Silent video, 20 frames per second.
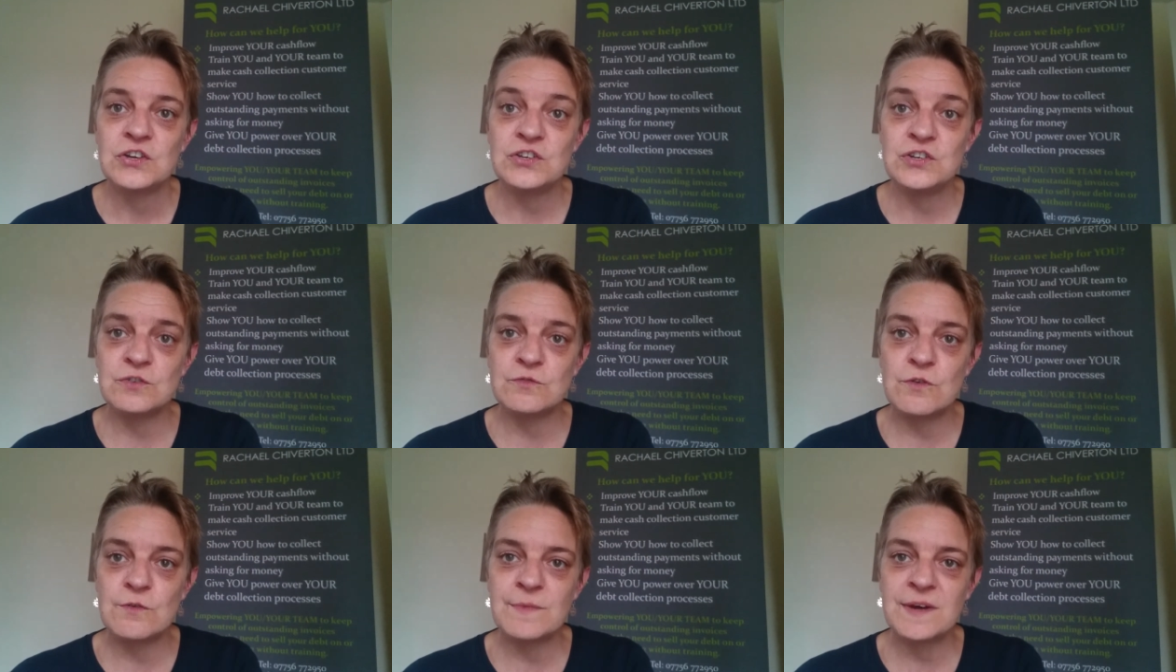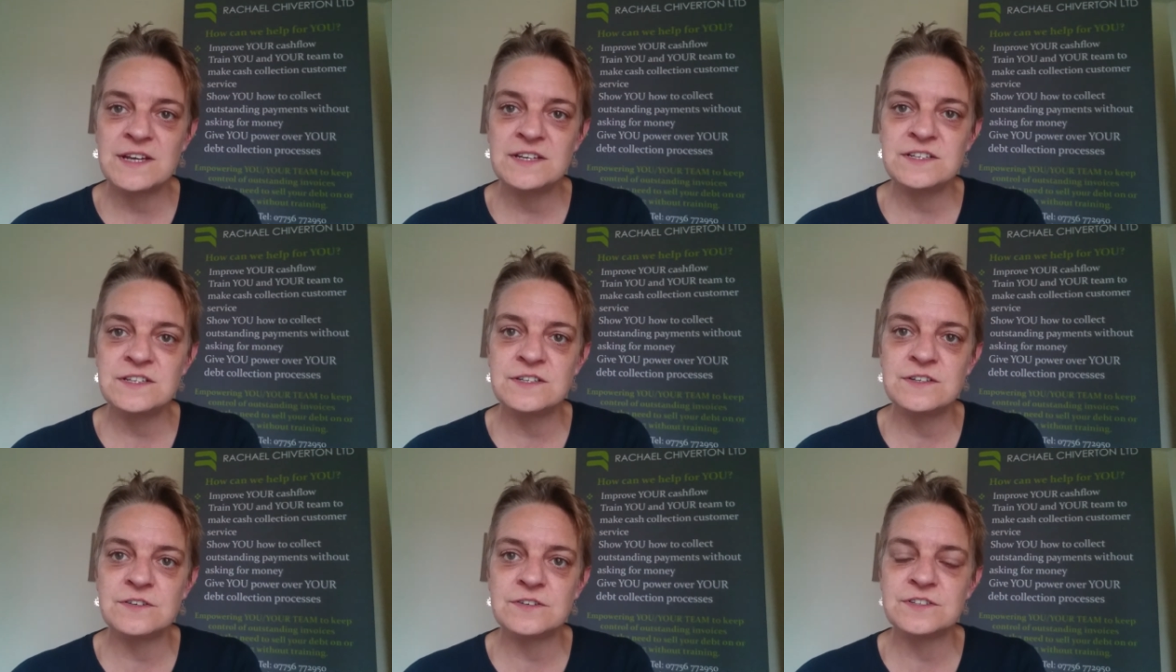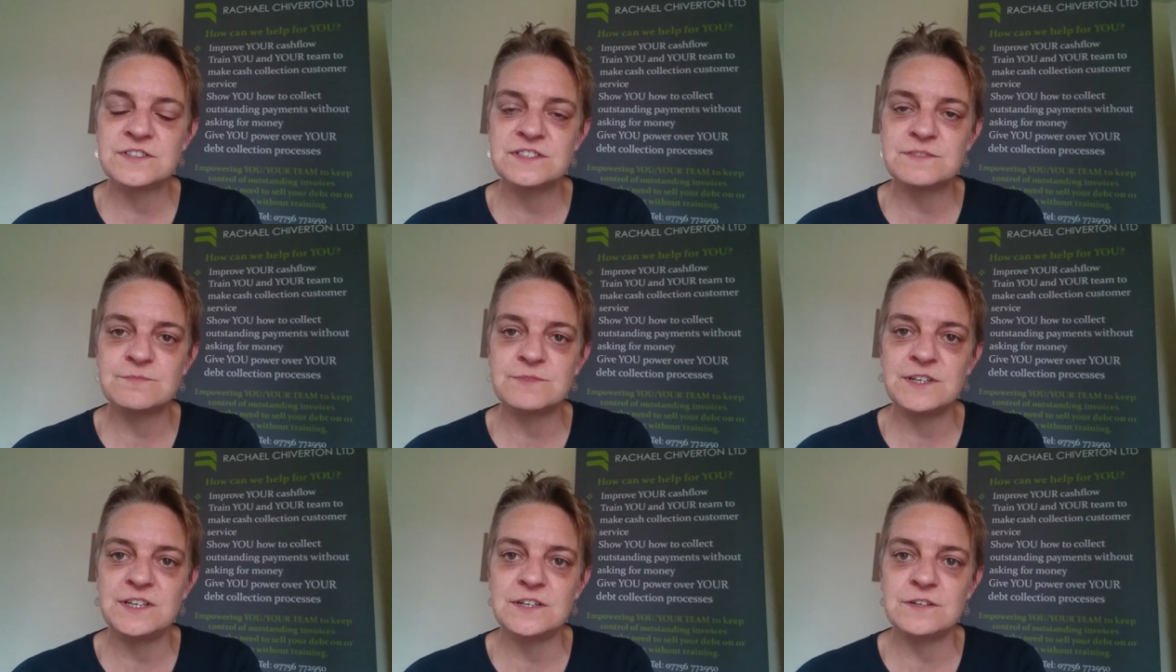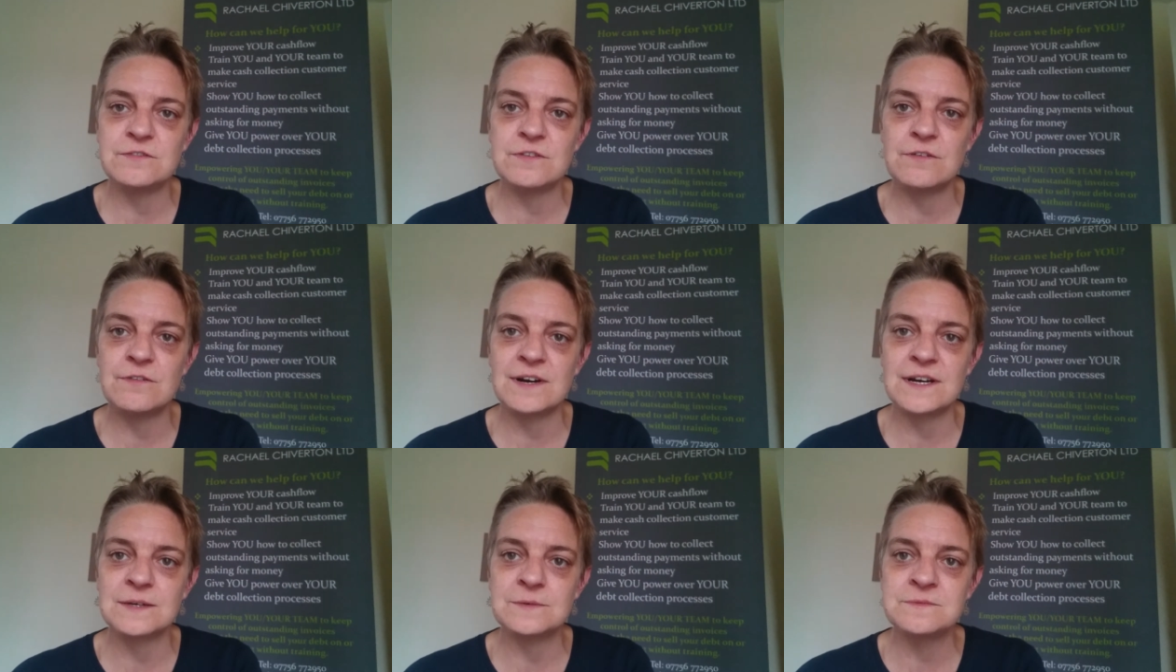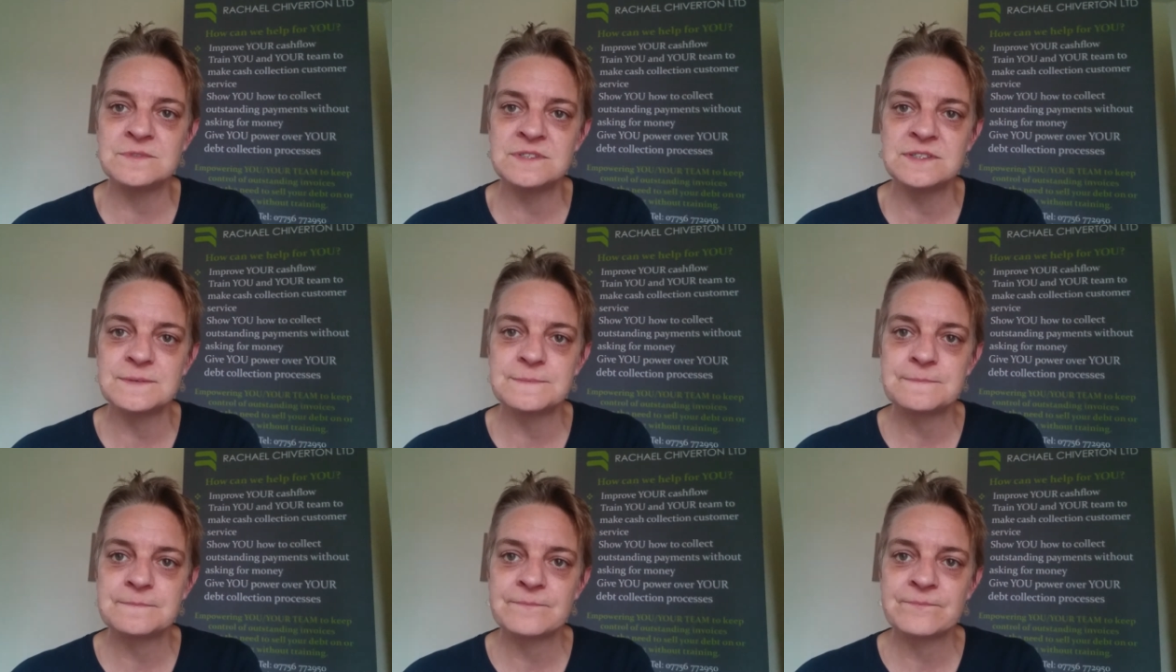You're reminding your customer you're around,